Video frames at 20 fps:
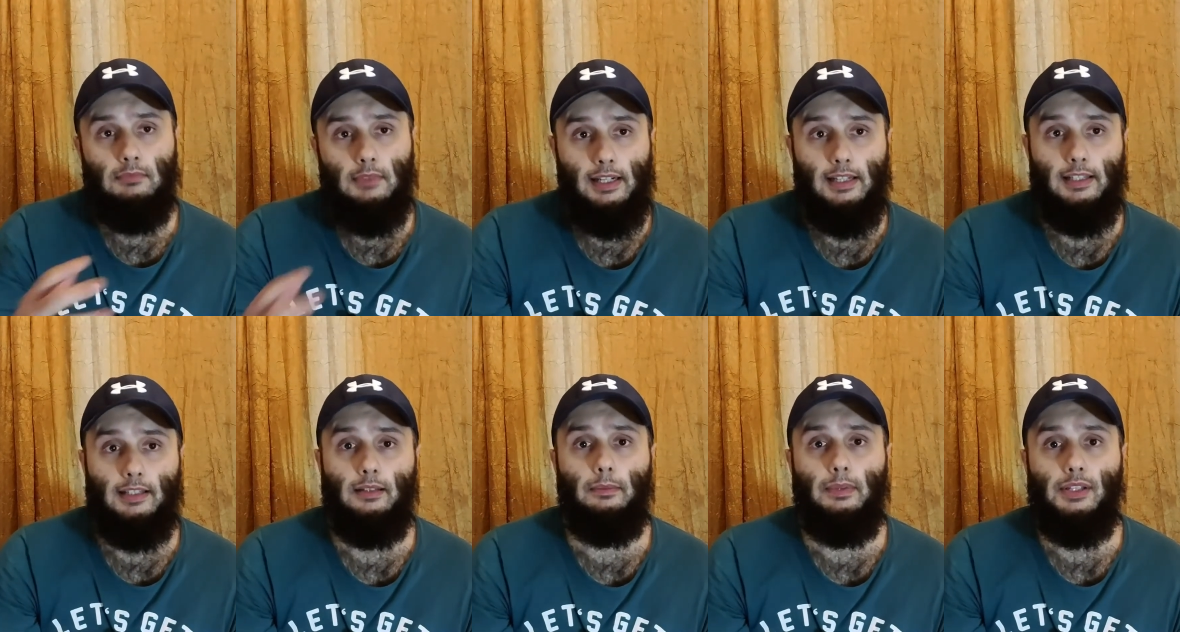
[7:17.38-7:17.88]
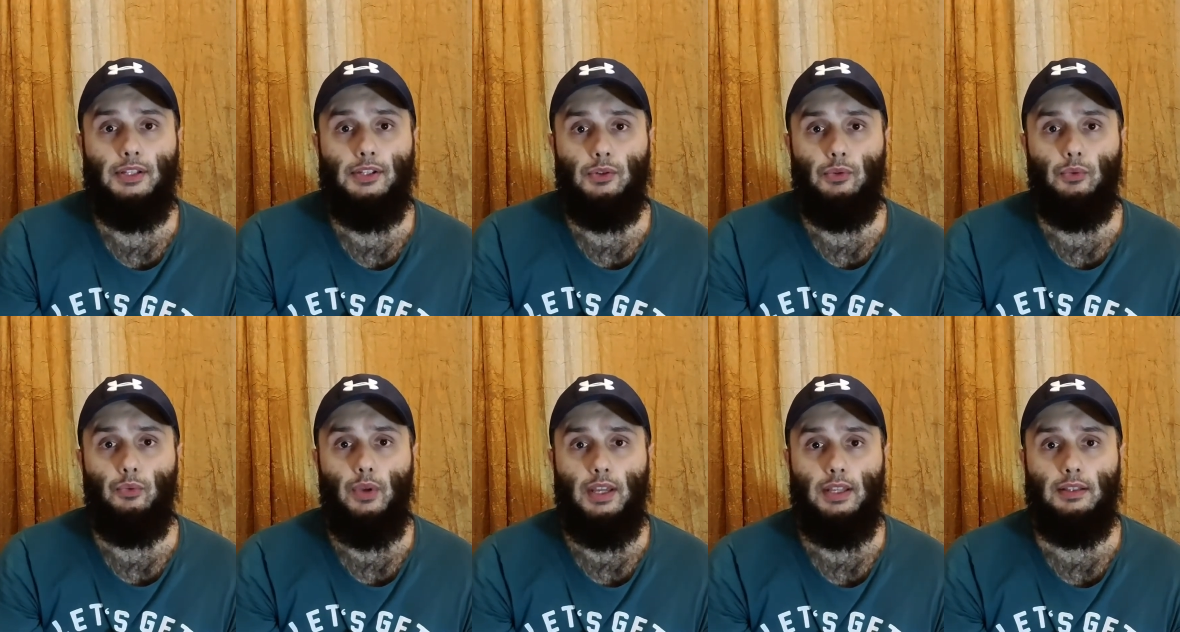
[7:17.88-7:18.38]
a little bit
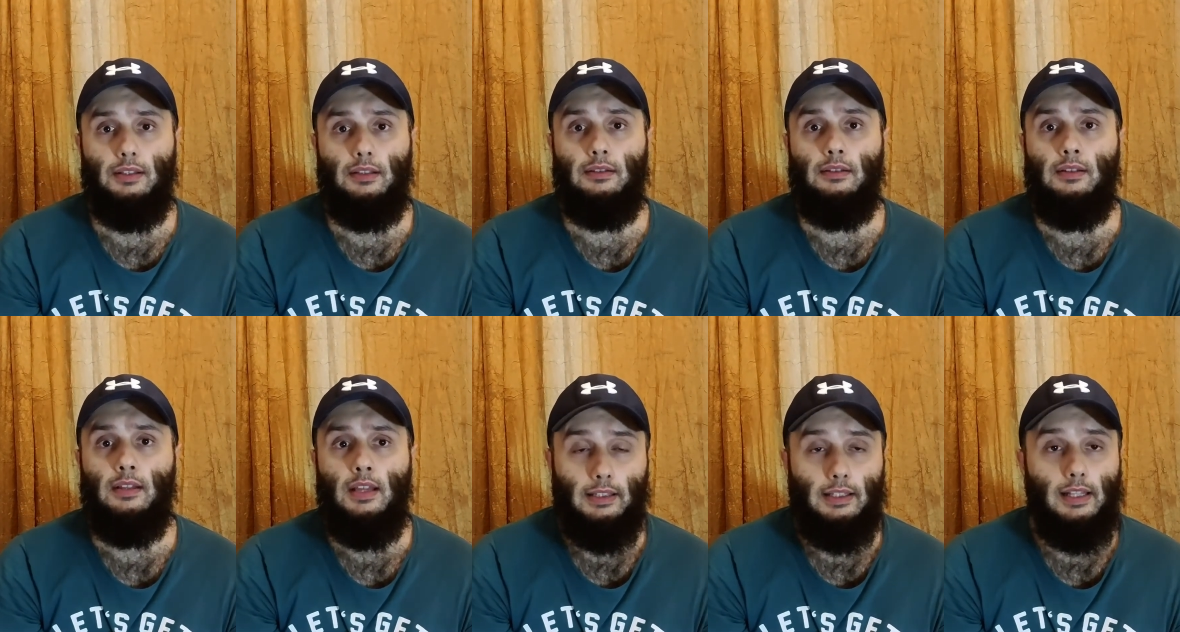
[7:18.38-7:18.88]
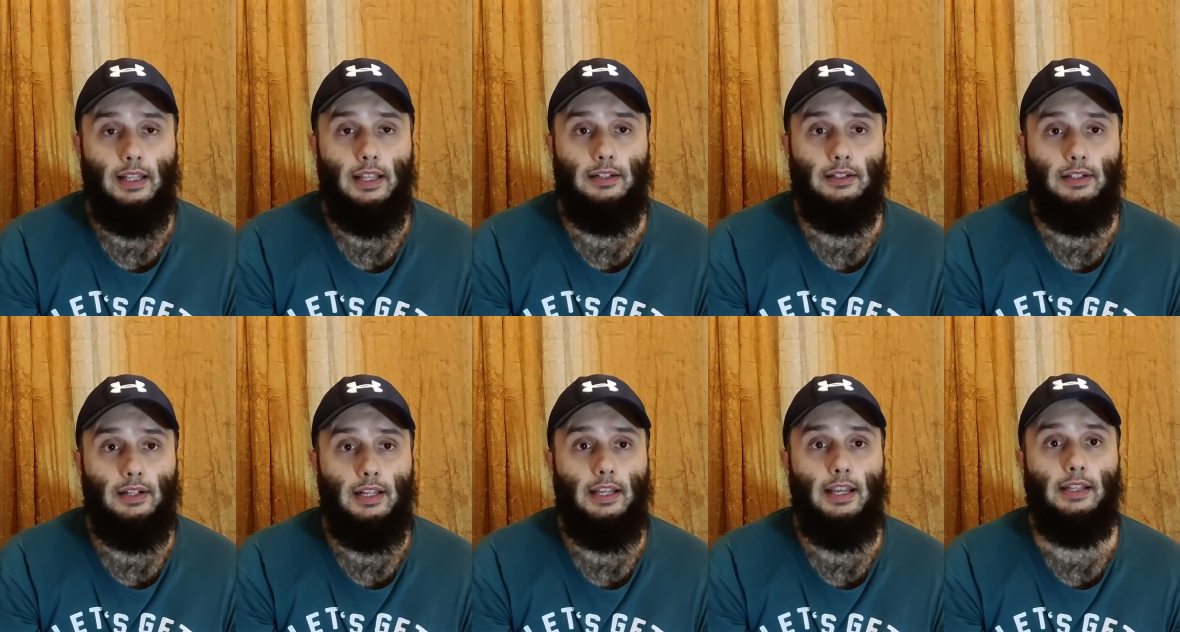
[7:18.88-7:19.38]
sweet, and
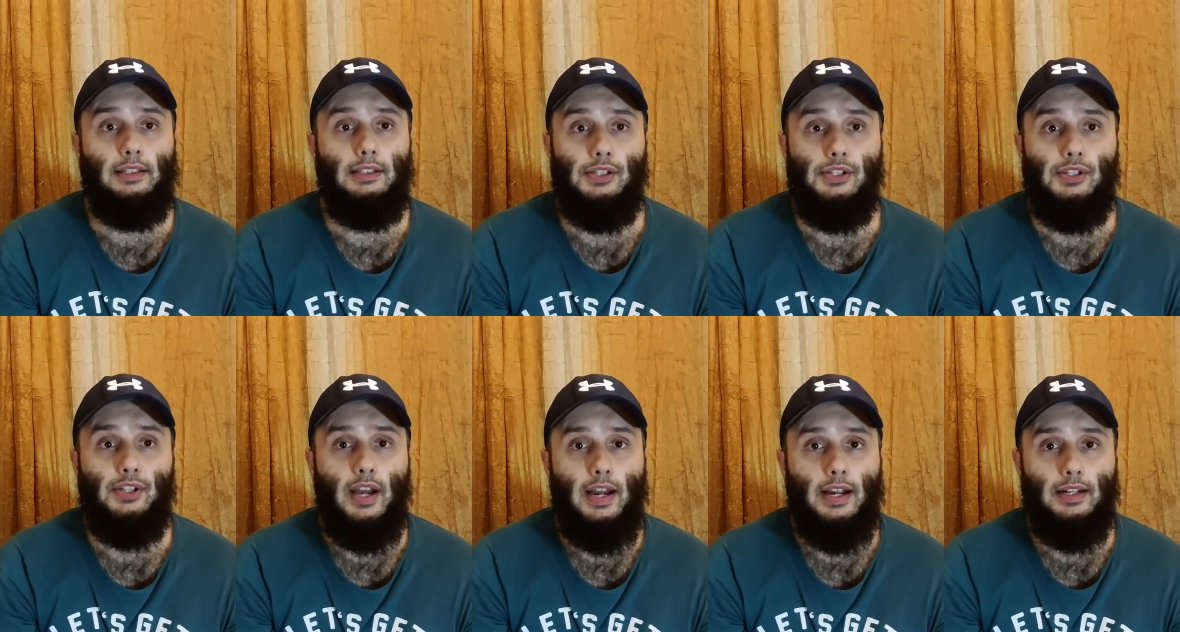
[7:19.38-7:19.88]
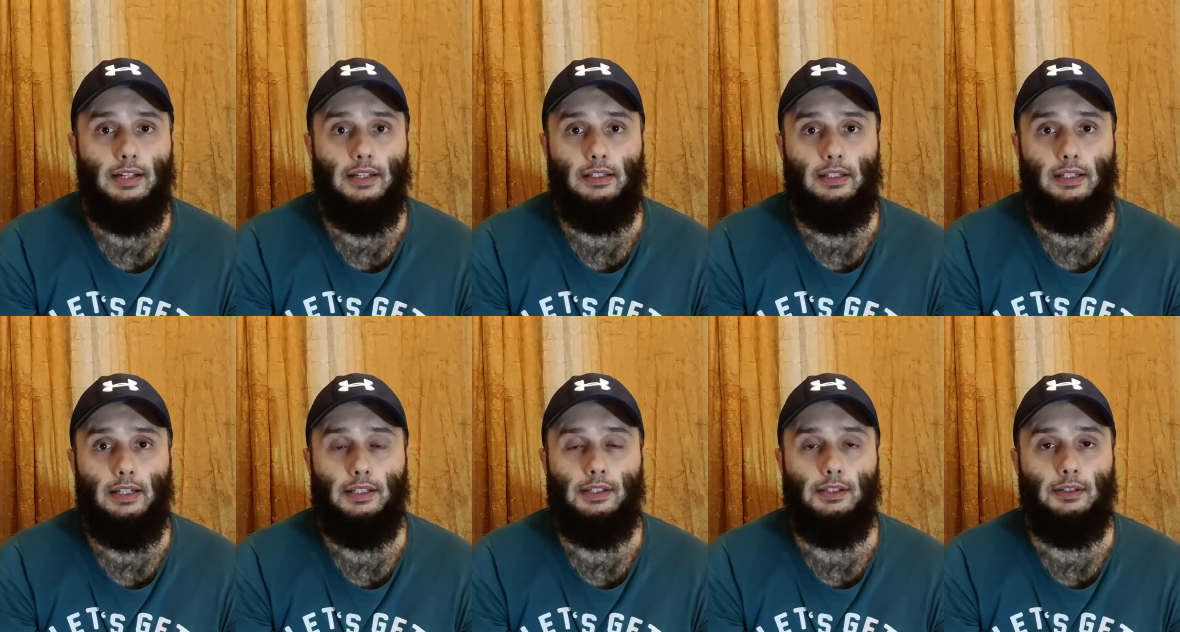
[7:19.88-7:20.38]
clearly a
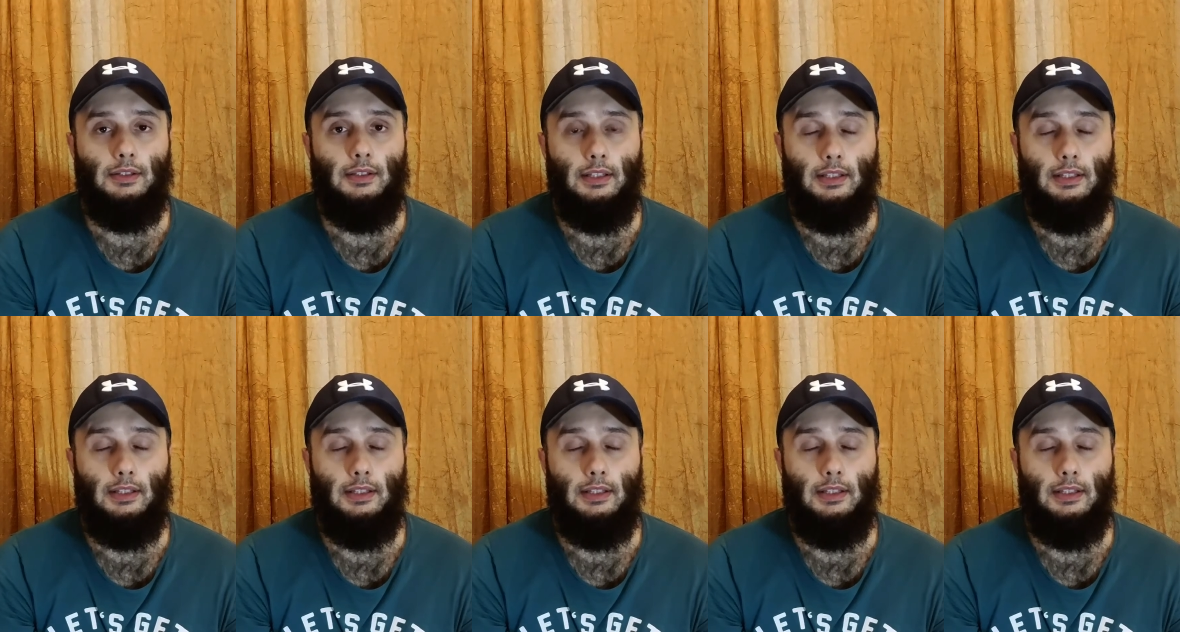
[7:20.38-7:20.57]
designer.